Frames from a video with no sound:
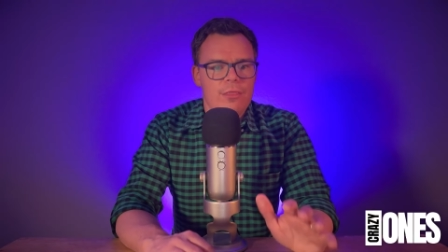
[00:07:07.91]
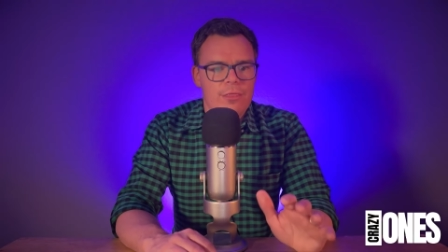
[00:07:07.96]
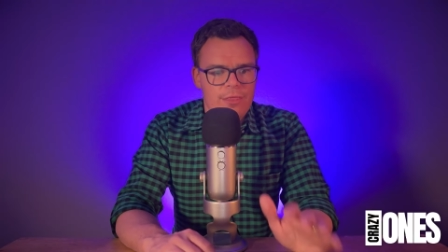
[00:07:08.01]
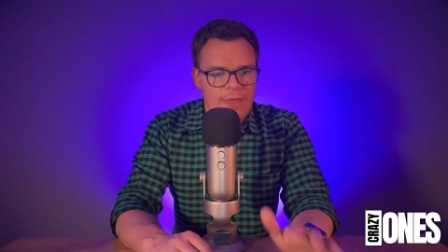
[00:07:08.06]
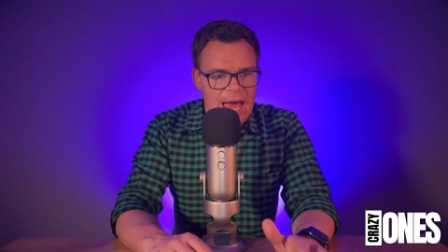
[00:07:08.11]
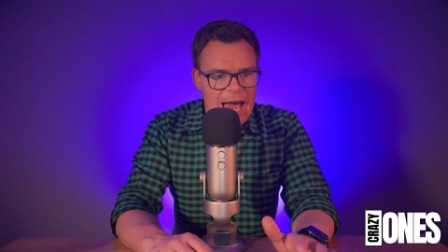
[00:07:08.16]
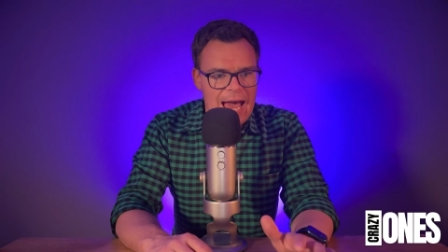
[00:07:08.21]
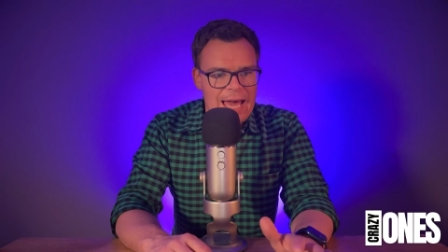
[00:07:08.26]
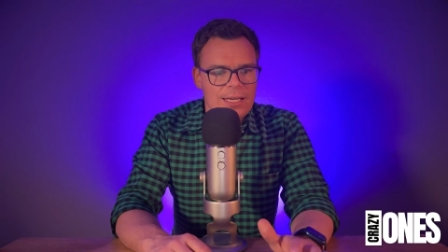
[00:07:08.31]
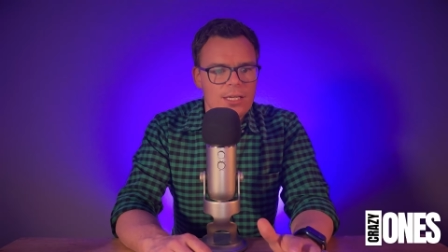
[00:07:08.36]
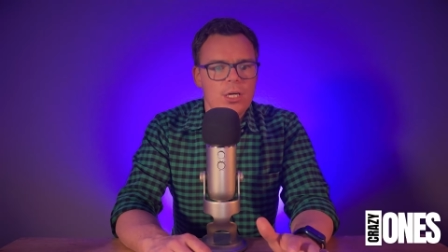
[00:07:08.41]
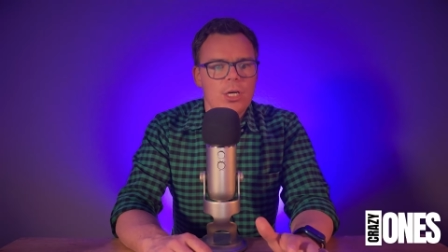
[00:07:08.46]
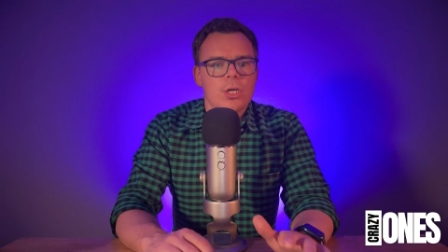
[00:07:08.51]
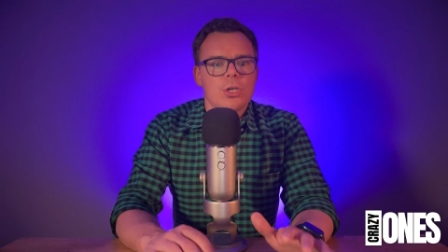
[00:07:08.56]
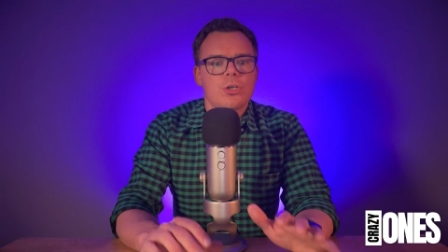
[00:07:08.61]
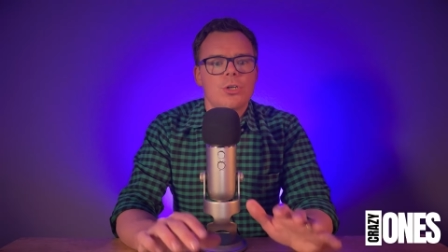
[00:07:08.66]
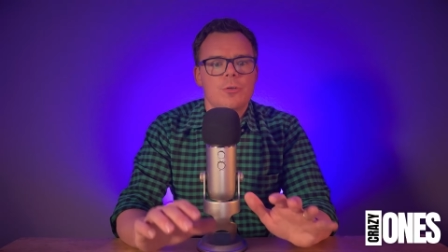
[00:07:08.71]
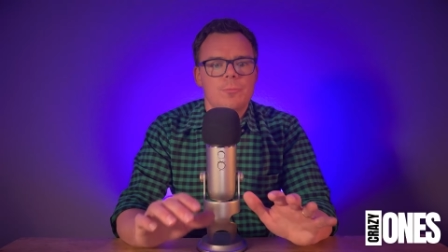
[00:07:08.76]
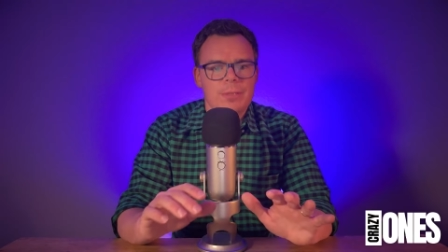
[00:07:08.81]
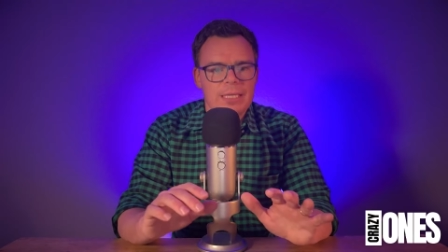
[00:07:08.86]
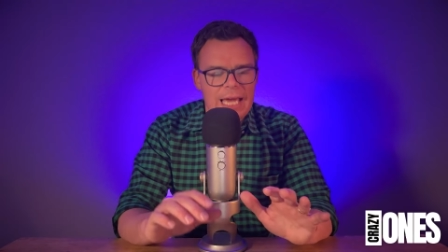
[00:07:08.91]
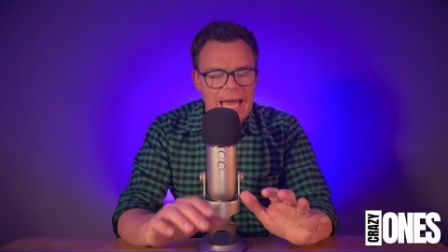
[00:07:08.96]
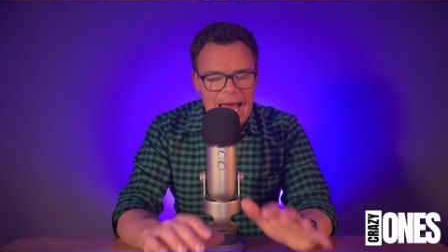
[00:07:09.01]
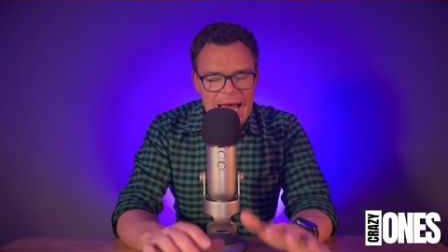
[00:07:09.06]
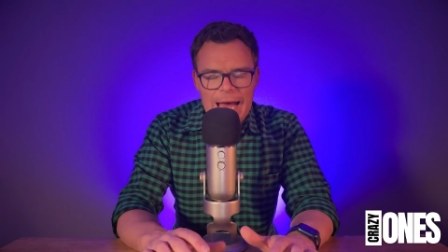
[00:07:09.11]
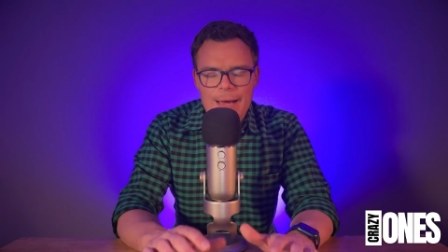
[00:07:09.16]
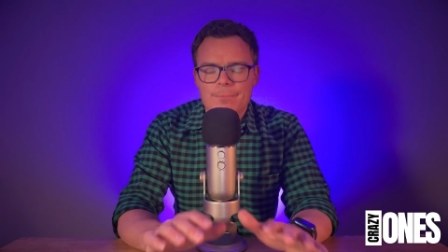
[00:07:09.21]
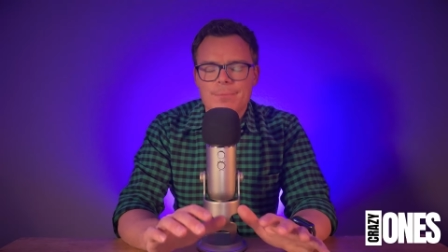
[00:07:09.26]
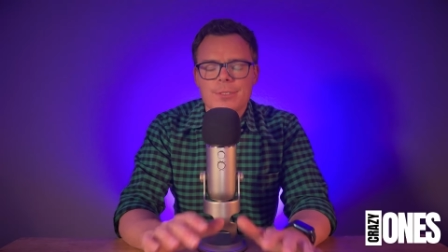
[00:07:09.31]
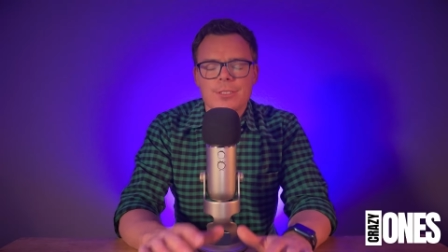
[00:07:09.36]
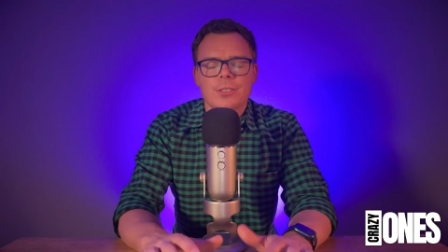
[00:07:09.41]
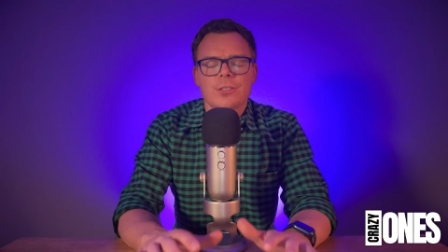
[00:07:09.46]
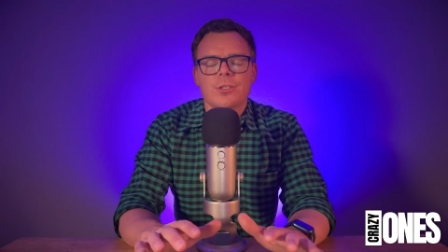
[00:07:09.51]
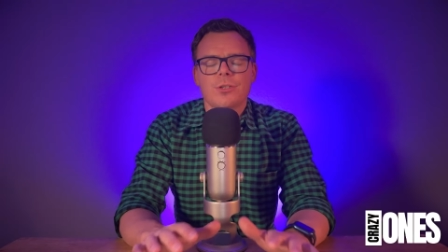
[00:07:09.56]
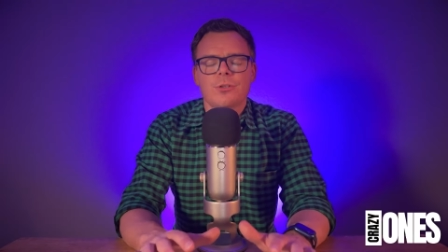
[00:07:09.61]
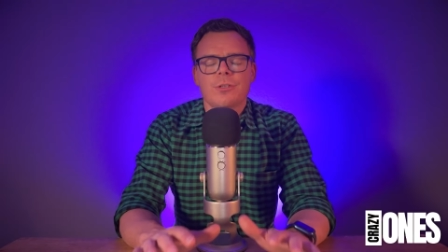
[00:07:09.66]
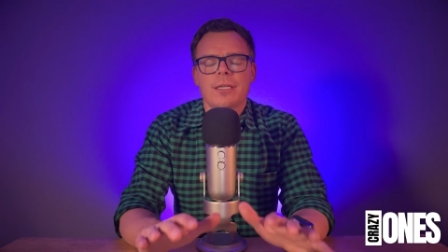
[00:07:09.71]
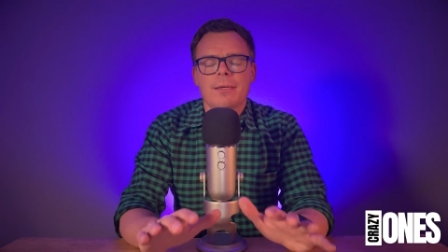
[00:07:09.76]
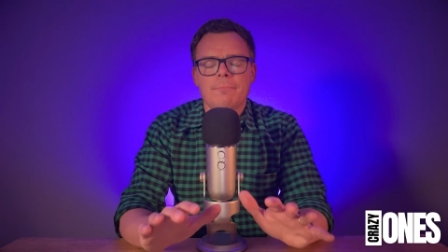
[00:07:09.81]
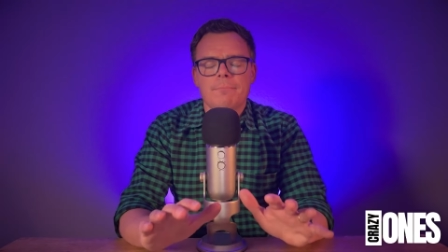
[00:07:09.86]
That could be
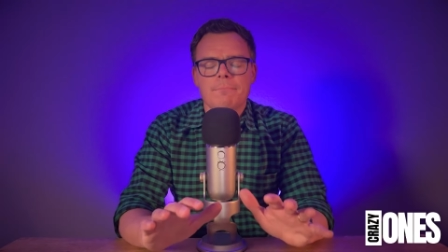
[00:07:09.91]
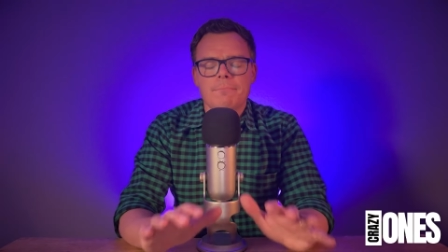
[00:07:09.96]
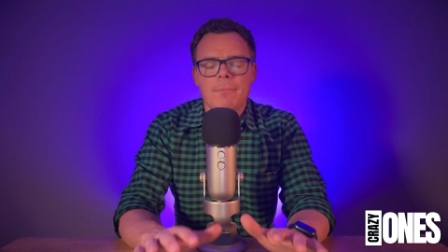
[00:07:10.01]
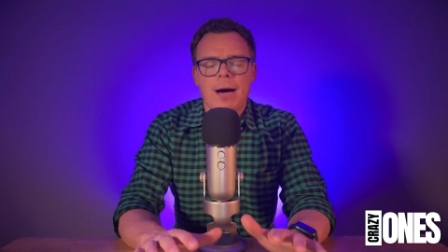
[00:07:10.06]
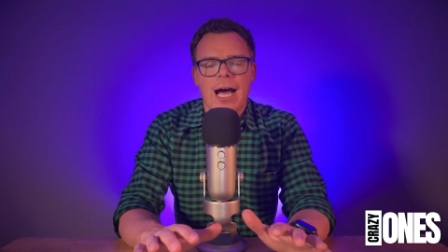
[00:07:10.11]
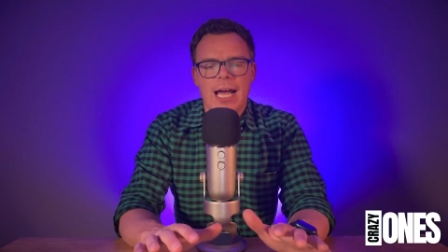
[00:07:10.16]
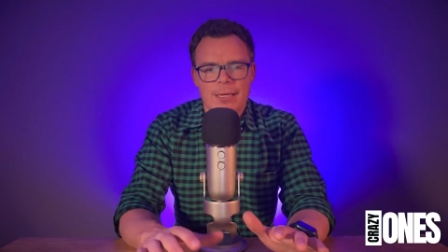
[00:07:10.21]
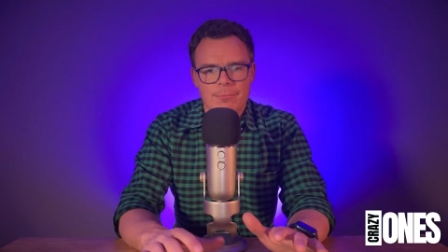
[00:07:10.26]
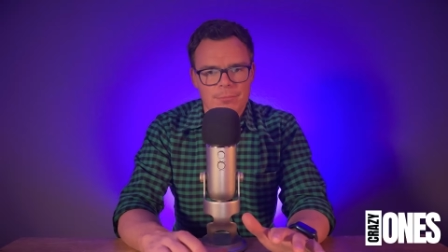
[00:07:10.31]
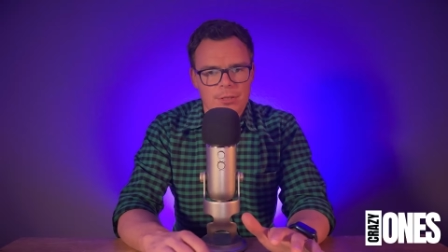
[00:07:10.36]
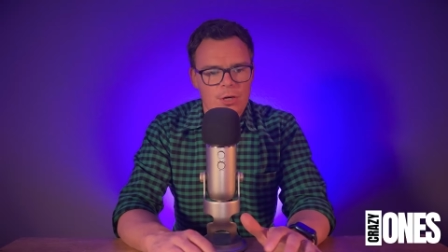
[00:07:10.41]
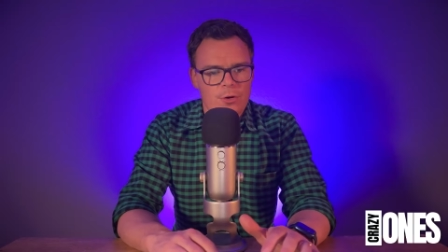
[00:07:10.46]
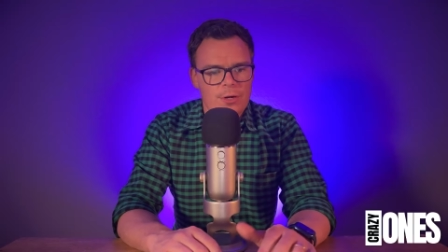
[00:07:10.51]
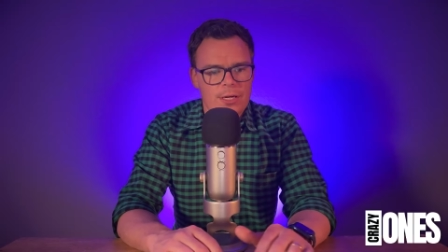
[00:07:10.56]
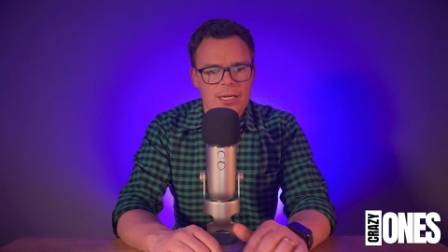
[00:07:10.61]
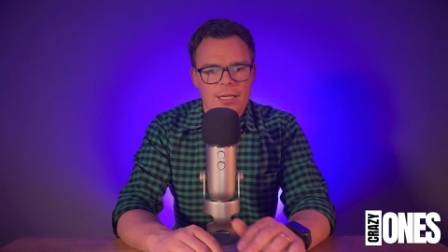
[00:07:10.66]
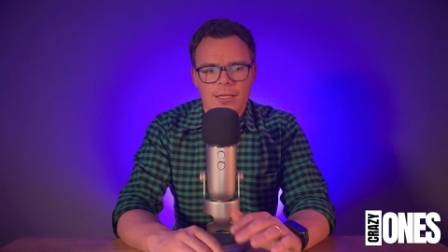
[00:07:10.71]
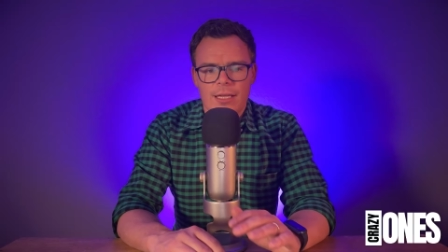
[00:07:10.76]
absolutely mind blowing.